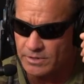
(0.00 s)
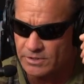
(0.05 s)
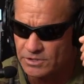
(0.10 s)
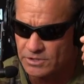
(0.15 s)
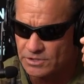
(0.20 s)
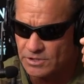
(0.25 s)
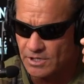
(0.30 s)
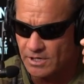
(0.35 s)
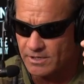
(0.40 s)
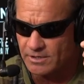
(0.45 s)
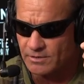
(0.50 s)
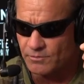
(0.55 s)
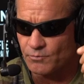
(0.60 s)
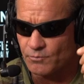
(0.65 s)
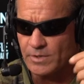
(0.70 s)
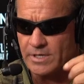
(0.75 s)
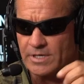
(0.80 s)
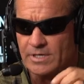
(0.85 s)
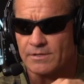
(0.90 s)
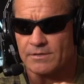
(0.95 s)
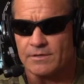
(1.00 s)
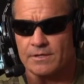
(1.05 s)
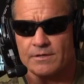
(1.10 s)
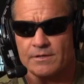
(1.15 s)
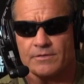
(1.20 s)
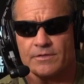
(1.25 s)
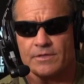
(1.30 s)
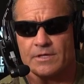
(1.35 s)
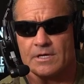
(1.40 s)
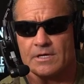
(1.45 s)
We're going to start
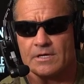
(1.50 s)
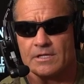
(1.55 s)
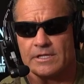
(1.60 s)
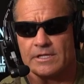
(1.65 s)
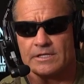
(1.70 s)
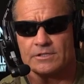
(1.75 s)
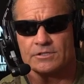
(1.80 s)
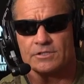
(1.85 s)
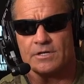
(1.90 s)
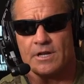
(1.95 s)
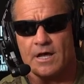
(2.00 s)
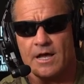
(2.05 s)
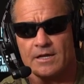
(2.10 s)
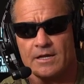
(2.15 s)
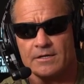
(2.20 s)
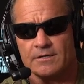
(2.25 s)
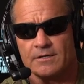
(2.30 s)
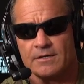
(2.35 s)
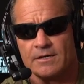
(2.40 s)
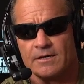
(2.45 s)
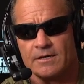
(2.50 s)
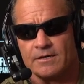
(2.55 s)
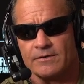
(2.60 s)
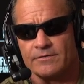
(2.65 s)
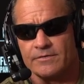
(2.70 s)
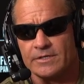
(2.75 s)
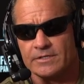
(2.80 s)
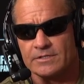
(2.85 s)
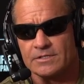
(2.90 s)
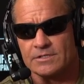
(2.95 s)
with the clinch knot.
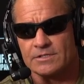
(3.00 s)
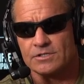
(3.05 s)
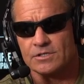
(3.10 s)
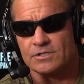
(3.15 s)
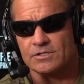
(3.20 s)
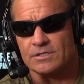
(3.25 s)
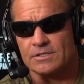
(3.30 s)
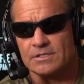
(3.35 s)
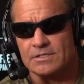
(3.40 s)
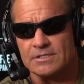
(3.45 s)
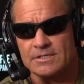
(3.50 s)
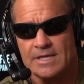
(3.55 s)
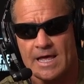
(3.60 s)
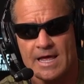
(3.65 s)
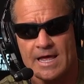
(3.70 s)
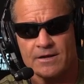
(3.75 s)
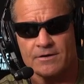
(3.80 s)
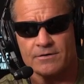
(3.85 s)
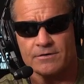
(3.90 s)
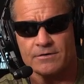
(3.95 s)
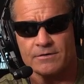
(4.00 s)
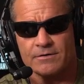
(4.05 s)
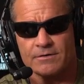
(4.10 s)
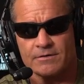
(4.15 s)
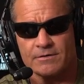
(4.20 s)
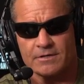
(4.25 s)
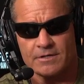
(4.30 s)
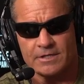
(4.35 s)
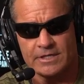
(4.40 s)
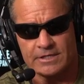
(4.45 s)
This is just the
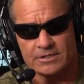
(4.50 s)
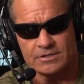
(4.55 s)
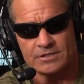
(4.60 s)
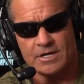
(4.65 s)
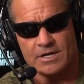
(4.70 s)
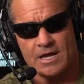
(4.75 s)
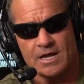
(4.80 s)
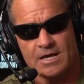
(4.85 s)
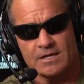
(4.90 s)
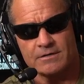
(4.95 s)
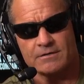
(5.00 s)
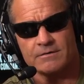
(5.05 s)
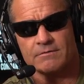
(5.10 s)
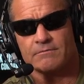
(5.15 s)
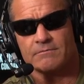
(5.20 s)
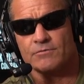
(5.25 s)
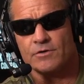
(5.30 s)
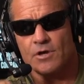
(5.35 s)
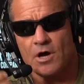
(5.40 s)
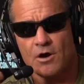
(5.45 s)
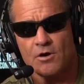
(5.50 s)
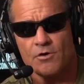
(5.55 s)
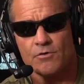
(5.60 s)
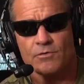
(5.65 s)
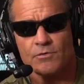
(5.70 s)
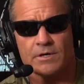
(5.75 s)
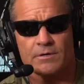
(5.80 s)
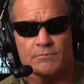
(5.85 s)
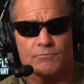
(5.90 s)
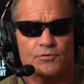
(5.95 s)
standard clinch knot,
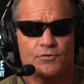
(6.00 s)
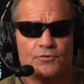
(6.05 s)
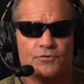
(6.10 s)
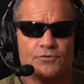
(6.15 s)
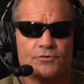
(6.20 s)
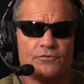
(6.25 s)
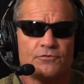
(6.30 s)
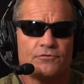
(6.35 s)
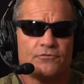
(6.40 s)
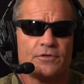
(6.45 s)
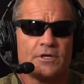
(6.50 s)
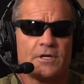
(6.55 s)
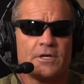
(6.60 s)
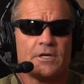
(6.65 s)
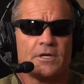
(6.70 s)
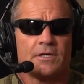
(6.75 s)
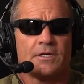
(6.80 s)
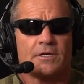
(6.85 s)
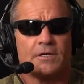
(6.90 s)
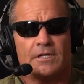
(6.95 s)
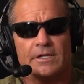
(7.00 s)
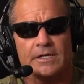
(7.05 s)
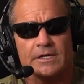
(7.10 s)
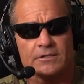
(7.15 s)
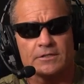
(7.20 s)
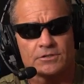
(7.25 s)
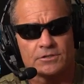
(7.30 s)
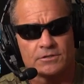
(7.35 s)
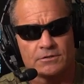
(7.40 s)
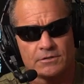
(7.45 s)
no improved
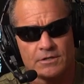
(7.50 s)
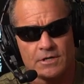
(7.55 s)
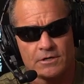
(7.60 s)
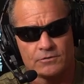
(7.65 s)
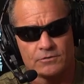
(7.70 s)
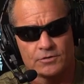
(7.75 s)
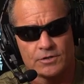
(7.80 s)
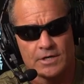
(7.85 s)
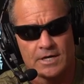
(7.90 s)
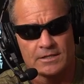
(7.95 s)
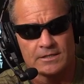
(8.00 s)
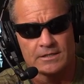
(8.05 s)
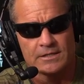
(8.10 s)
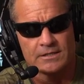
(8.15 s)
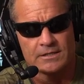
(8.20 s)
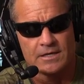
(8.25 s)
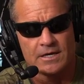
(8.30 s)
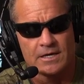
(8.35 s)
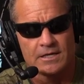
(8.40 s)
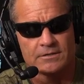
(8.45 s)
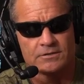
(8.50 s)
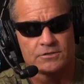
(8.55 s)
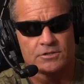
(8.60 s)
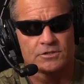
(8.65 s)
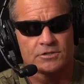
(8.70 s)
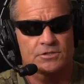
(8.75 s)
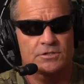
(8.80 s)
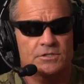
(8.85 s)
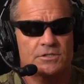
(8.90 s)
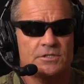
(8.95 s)
Clinch, no trilene knot,
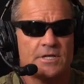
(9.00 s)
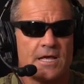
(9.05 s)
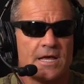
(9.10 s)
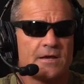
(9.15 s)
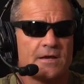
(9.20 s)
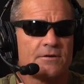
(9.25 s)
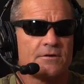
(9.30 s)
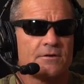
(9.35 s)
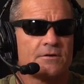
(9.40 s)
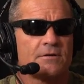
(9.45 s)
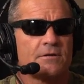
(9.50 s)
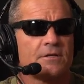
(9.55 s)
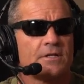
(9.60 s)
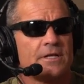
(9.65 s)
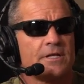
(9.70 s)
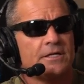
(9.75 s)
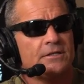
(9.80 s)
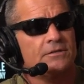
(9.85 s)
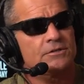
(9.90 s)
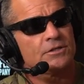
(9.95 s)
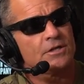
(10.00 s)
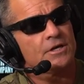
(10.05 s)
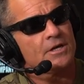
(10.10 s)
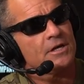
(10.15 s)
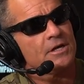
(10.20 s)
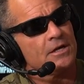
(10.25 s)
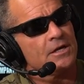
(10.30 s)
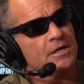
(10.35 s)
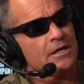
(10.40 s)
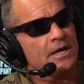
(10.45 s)
just the standard clinch,
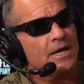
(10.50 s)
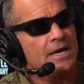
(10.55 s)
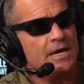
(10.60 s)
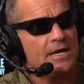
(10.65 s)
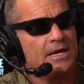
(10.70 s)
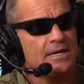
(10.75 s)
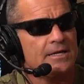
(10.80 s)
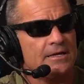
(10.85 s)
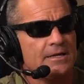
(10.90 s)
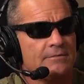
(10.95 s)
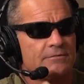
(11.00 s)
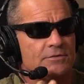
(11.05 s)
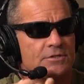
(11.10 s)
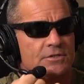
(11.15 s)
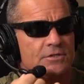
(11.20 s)
And